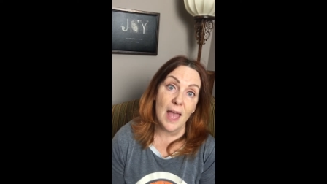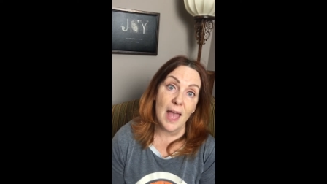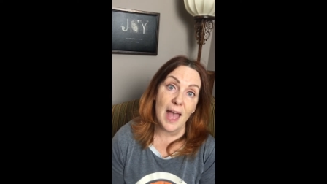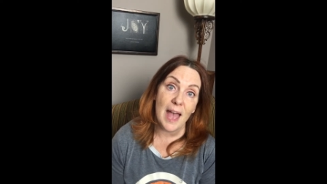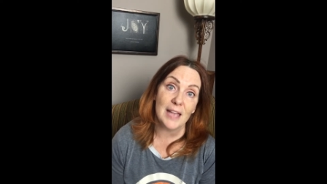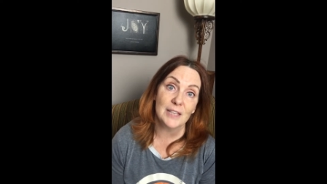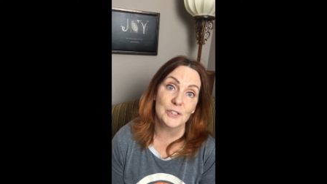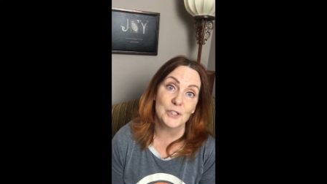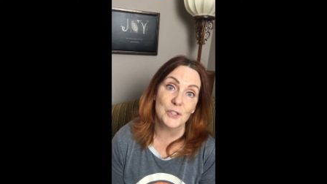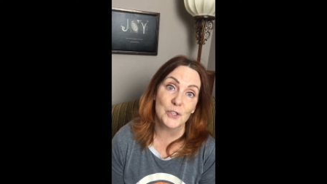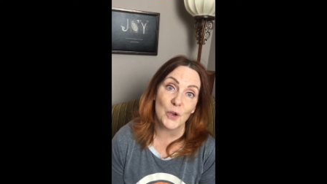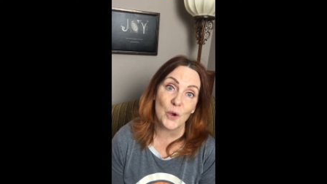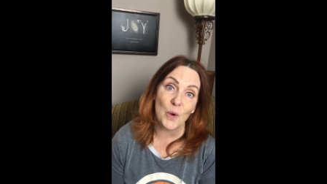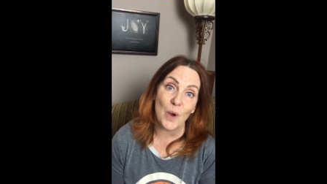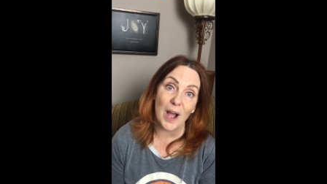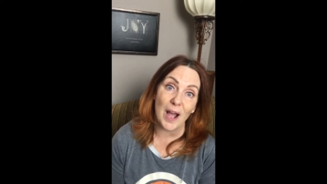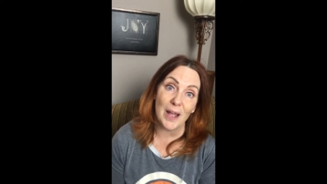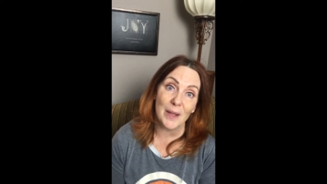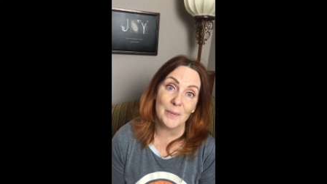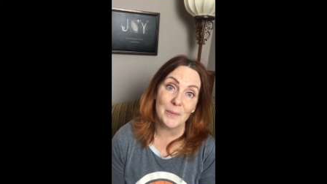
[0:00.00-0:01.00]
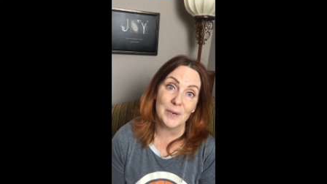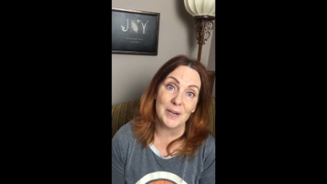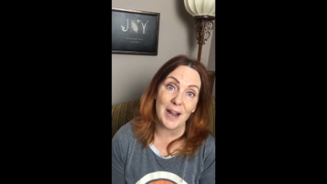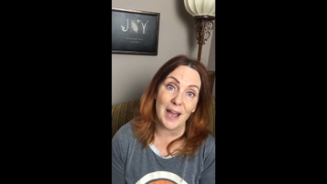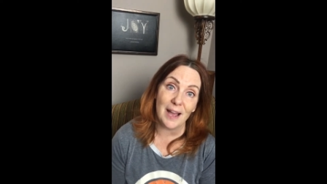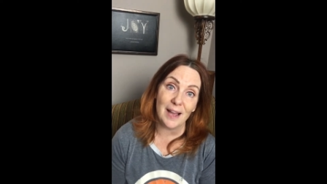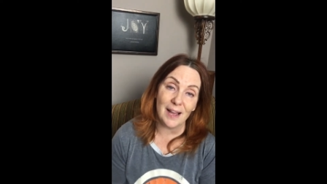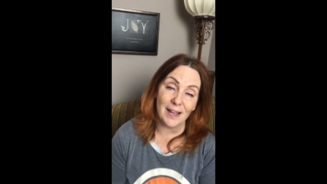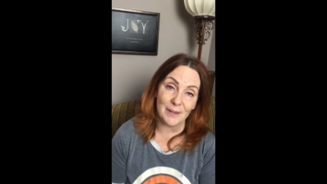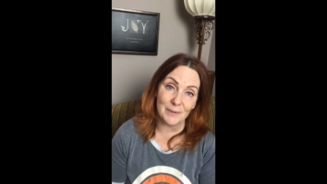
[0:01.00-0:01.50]
And so I would
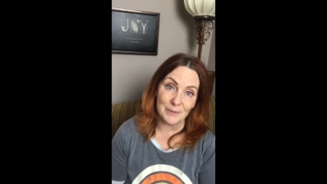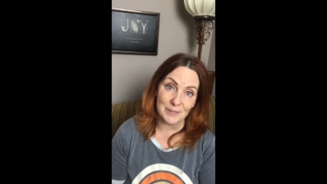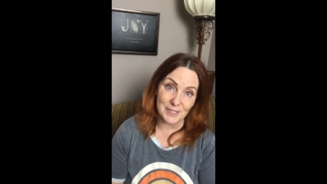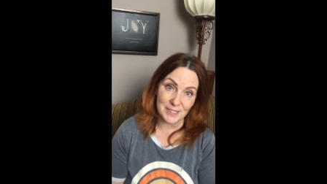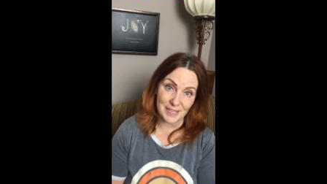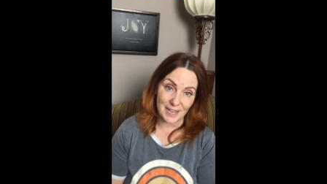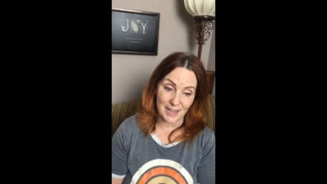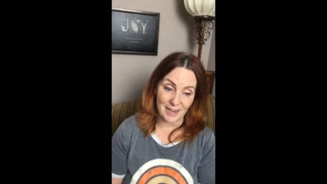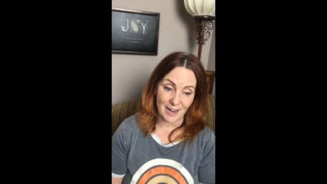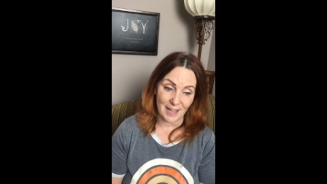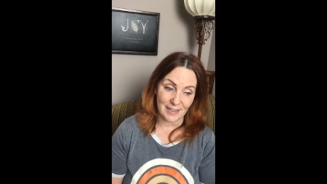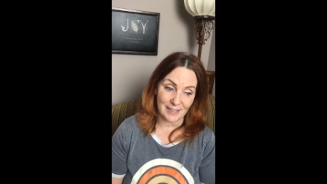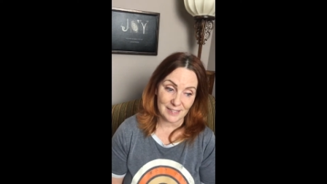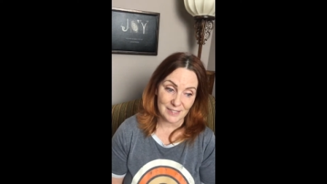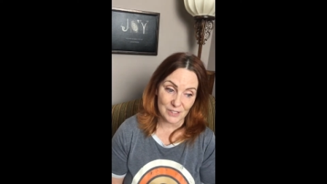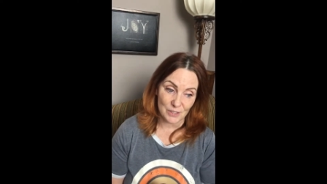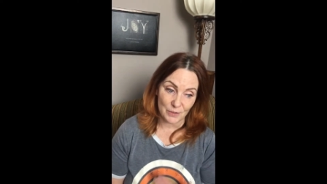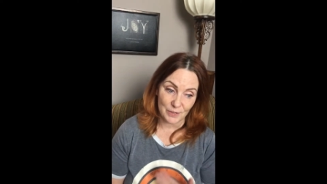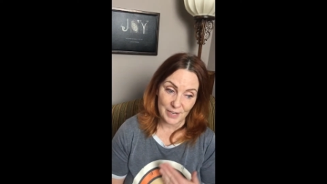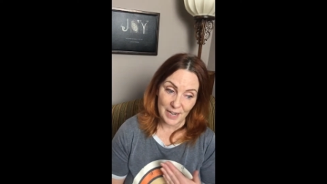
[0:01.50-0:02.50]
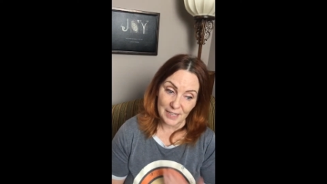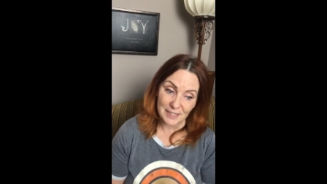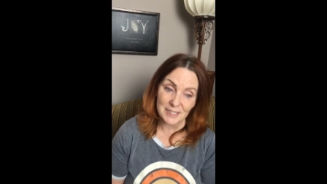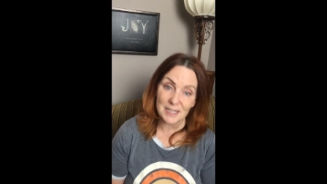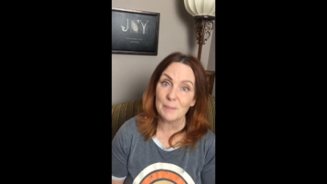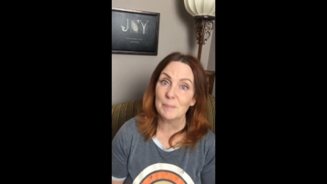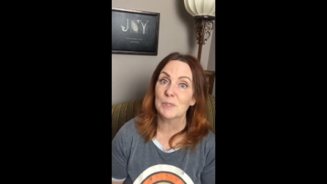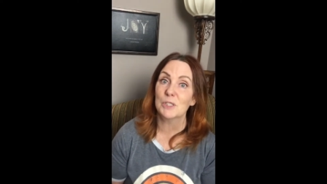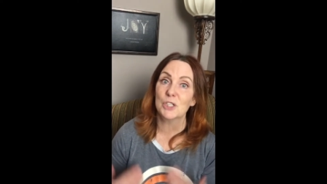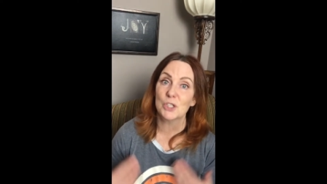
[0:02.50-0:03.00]
I would say like so the next
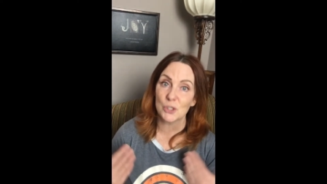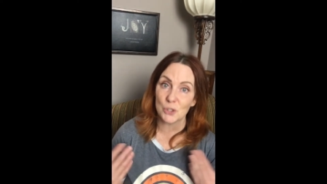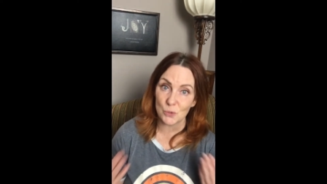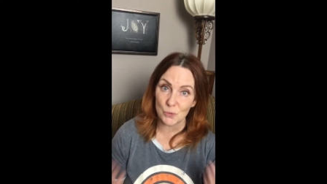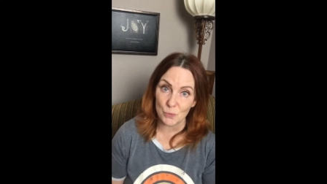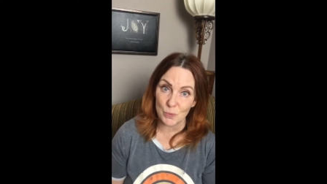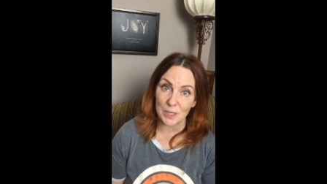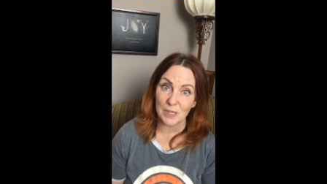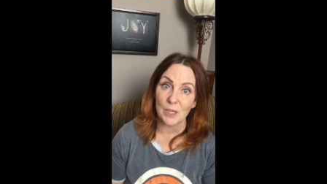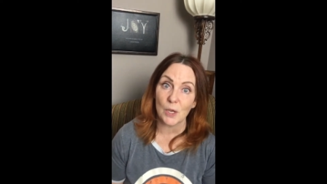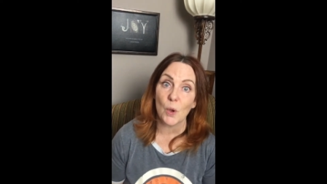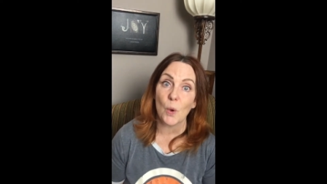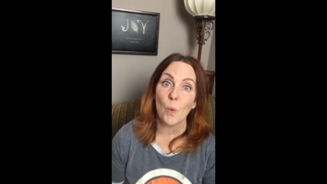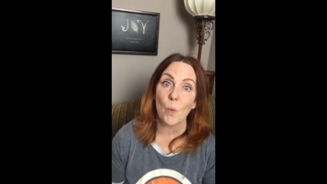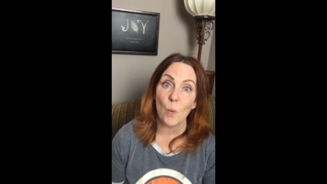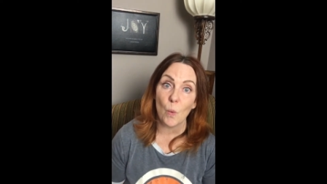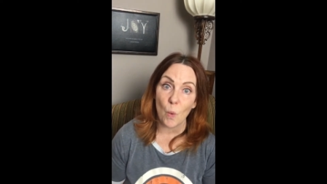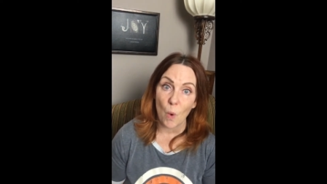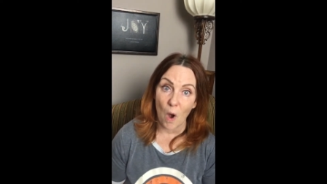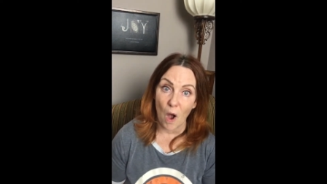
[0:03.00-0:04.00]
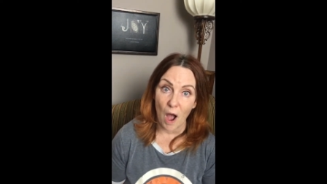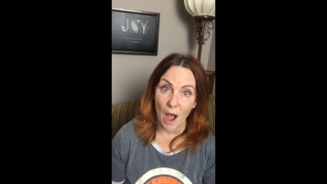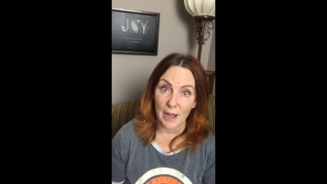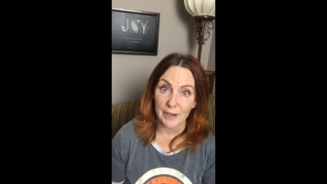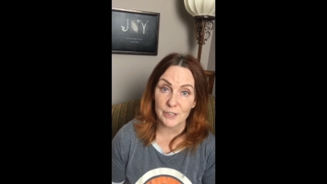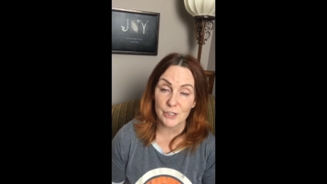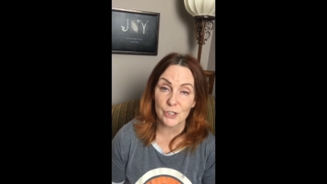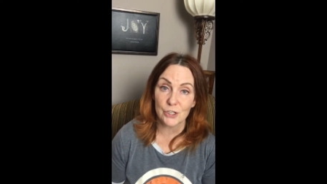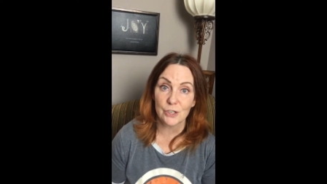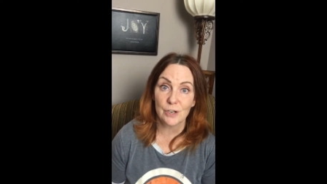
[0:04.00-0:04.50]
step is just to really
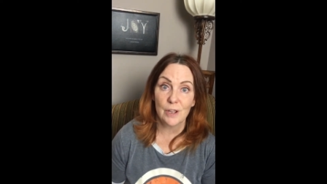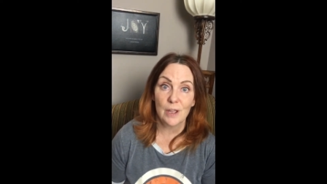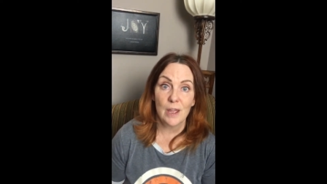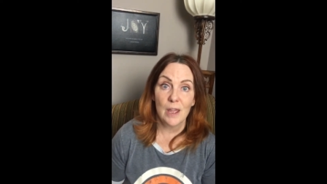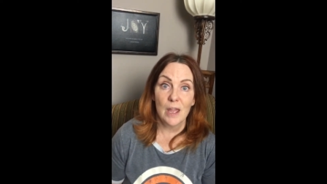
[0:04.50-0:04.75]
watch.